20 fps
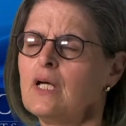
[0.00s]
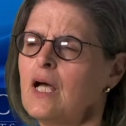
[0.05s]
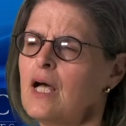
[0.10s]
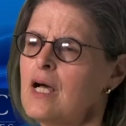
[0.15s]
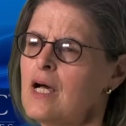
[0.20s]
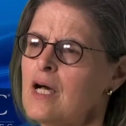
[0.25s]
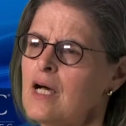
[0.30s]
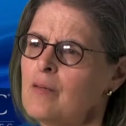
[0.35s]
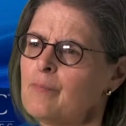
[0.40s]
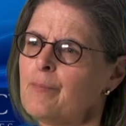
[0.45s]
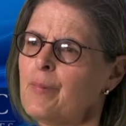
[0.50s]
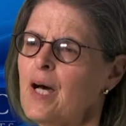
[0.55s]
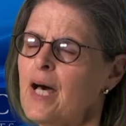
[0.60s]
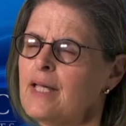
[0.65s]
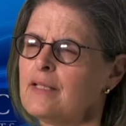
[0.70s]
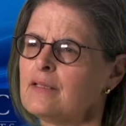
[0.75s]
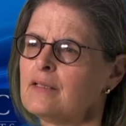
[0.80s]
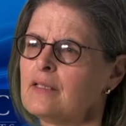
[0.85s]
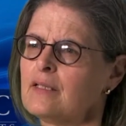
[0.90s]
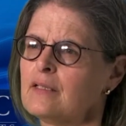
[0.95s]

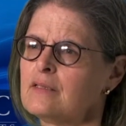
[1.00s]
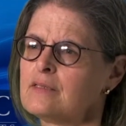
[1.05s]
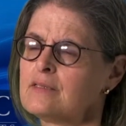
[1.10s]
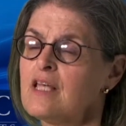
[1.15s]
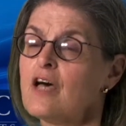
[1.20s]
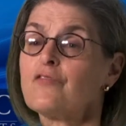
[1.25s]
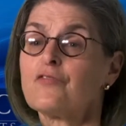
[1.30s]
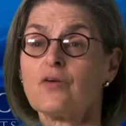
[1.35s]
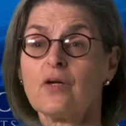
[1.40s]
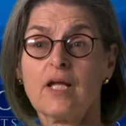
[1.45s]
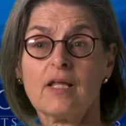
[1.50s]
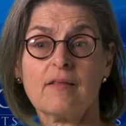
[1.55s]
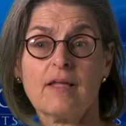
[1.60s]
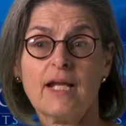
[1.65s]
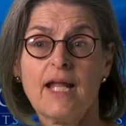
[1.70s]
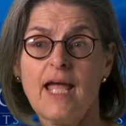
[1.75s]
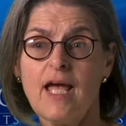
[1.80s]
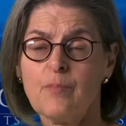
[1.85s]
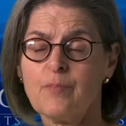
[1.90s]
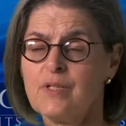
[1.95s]
But the suffering
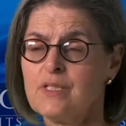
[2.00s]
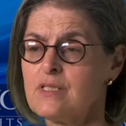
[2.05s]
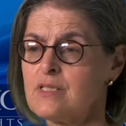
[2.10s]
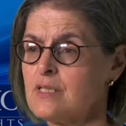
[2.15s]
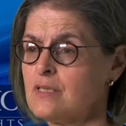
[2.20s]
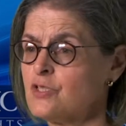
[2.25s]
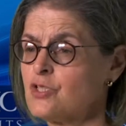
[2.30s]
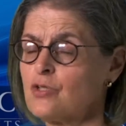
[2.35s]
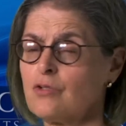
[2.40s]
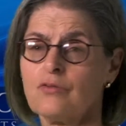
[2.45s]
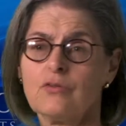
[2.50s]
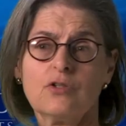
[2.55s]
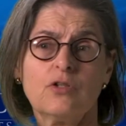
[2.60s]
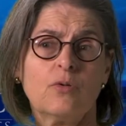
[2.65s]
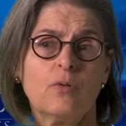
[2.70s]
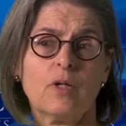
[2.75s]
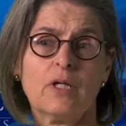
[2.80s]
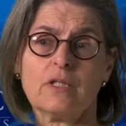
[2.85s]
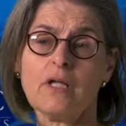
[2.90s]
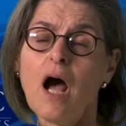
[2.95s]
that happens in children
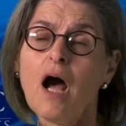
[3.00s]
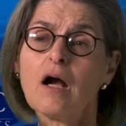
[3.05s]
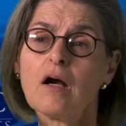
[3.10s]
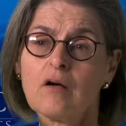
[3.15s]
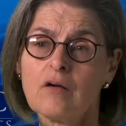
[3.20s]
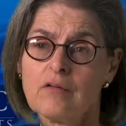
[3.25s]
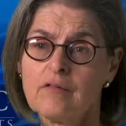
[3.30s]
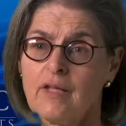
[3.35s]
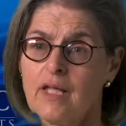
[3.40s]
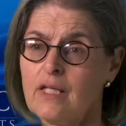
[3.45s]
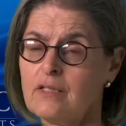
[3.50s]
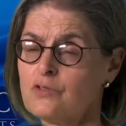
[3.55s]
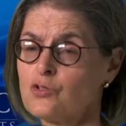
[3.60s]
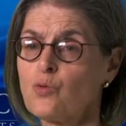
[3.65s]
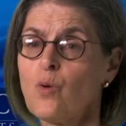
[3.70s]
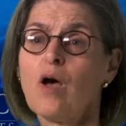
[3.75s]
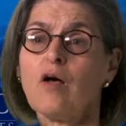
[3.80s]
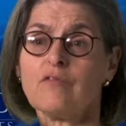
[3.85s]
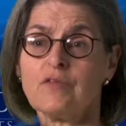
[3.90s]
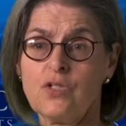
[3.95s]
who are younger than
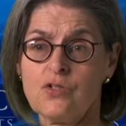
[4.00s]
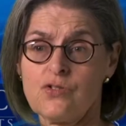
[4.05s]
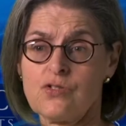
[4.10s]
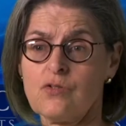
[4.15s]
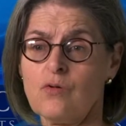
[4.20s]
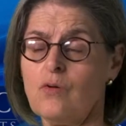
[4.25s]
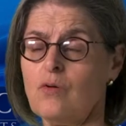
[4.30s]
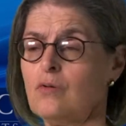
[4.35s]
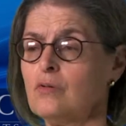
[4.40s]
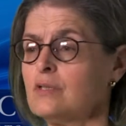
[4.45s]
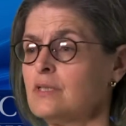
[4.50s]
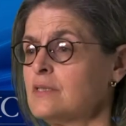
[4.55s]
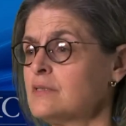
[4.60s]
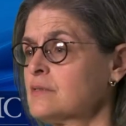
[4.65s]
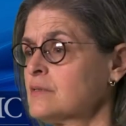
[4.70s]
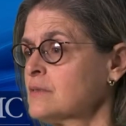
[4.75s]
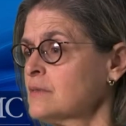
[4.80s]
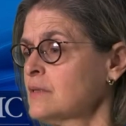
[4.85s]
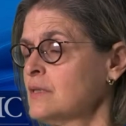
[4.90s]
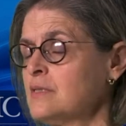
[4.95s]
12 years old
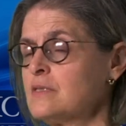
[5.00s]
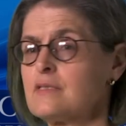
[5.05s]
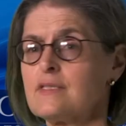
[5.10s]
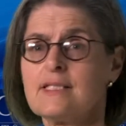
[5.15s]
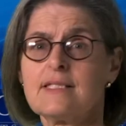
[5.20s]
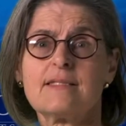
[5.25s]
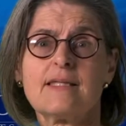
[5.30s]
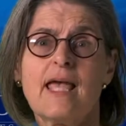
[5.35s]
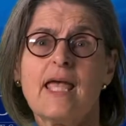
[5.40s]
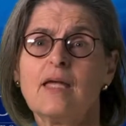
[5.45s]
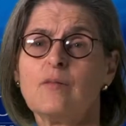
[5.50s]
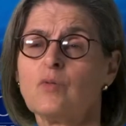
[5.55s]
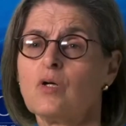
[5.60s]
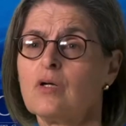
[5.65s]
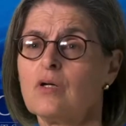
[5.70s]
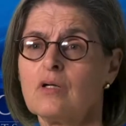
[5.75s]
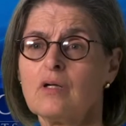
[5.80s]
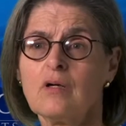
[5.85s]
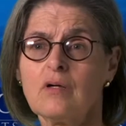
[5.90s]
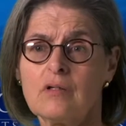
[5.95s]
is the same
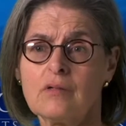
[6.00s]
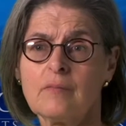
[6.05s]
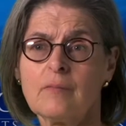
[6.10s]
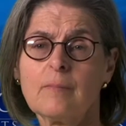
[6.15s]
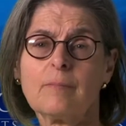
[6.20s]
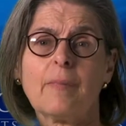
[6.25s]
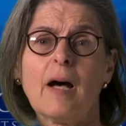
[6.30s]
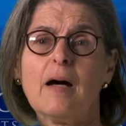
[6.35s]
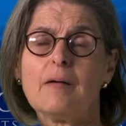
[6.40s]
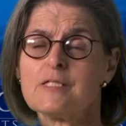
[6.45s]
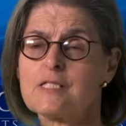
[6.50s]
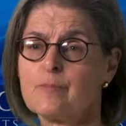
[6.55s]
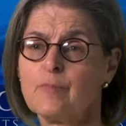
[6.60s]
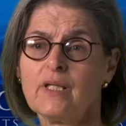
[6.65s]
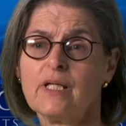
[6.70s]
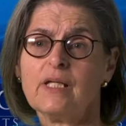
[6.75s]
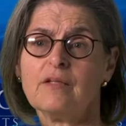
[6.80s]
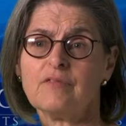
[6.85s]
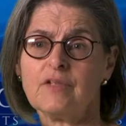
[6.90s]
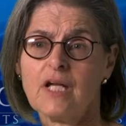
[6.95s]
or
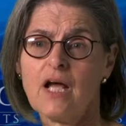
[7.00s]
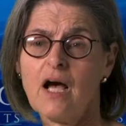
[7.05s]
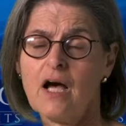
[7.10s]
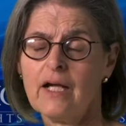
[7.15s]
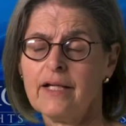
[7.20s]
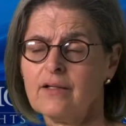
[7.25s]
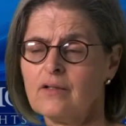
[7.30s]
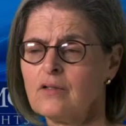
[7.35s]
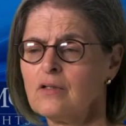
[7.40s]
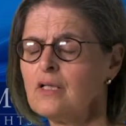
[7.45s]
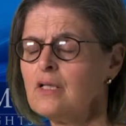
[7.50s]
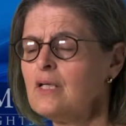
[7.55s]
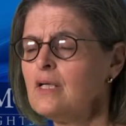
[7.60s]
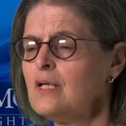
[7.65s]
possibly even higher.